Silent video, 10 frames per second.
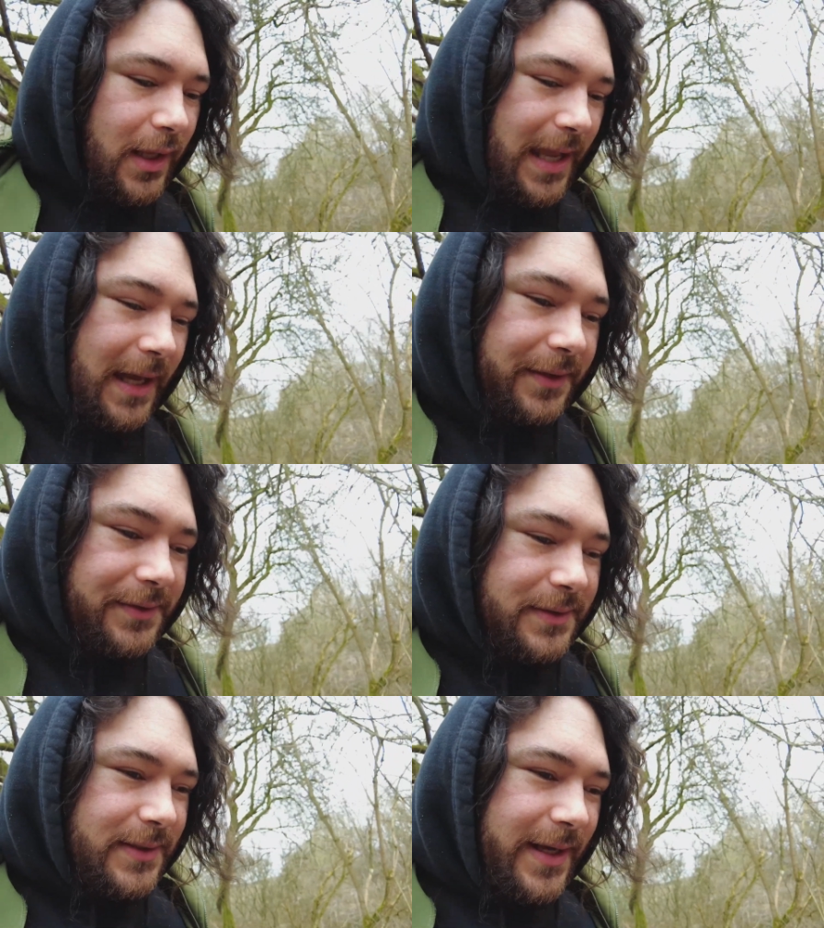
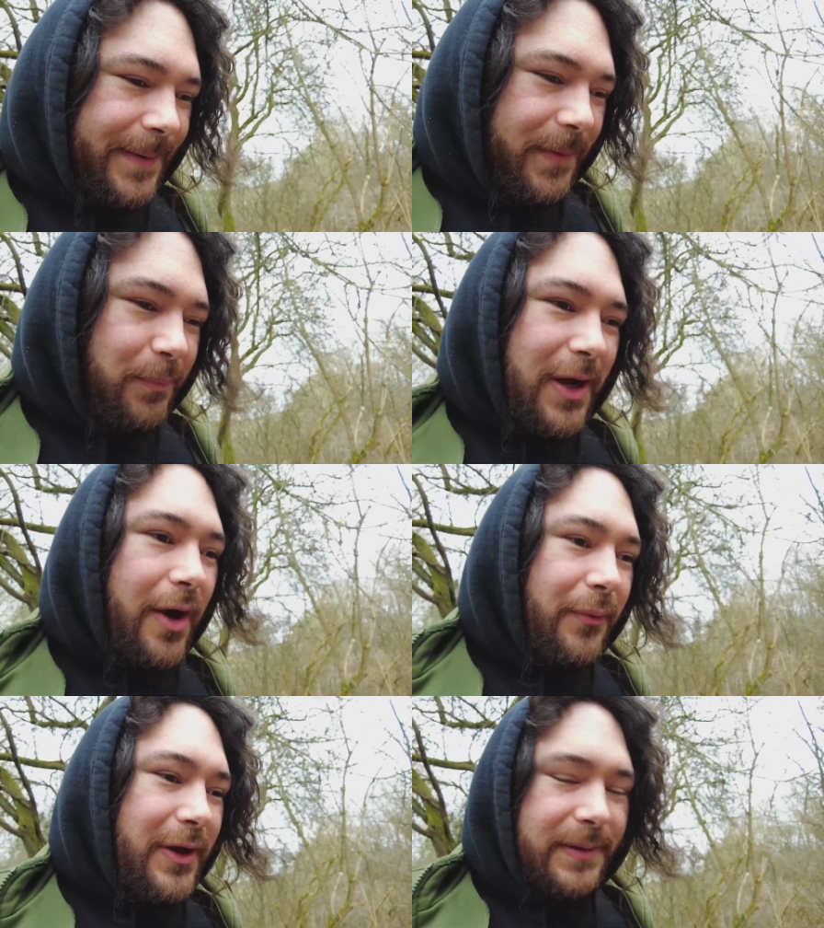and um, and
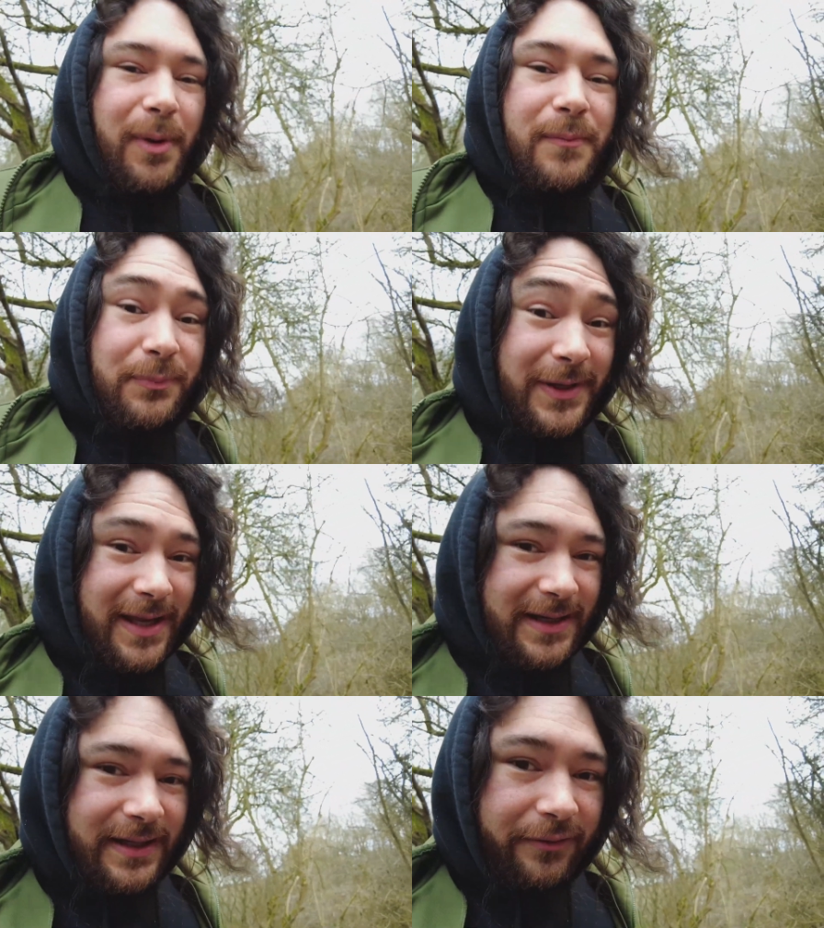we're, we're, at the moment we're
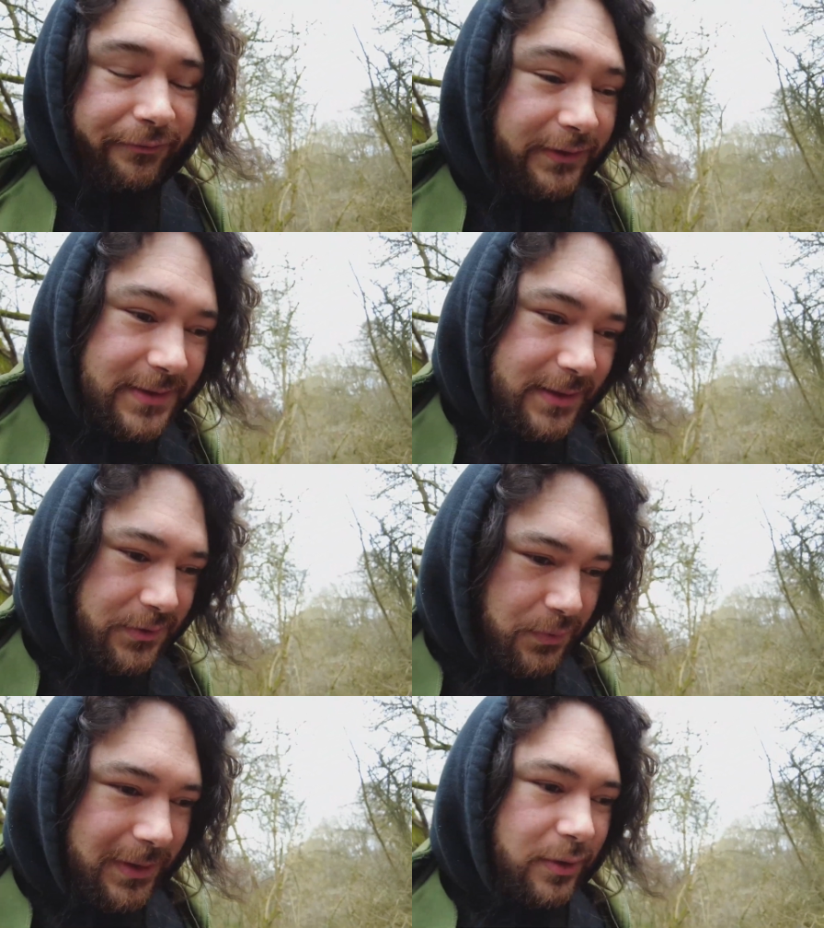getting funding
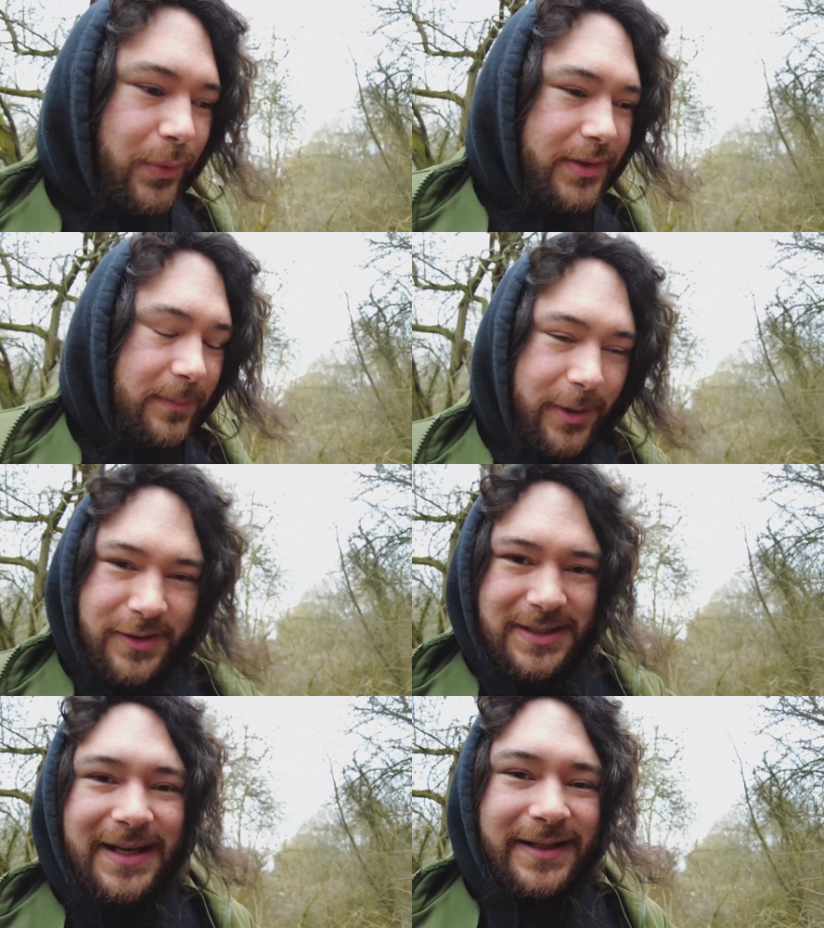as well, which I'm
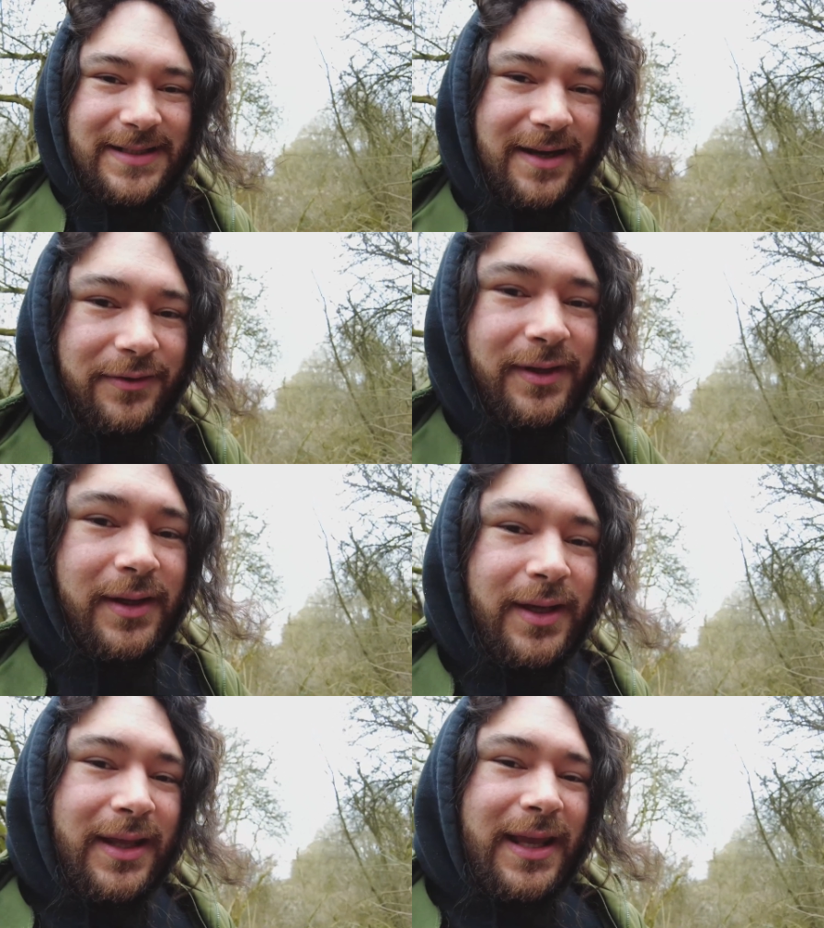going to link down
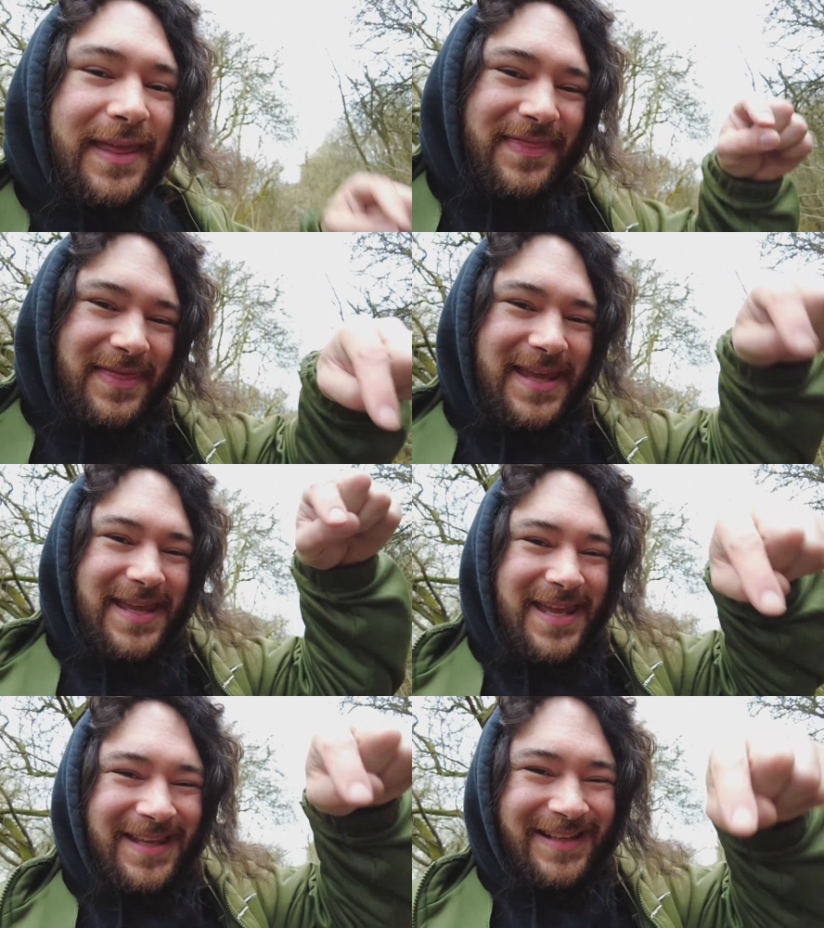in the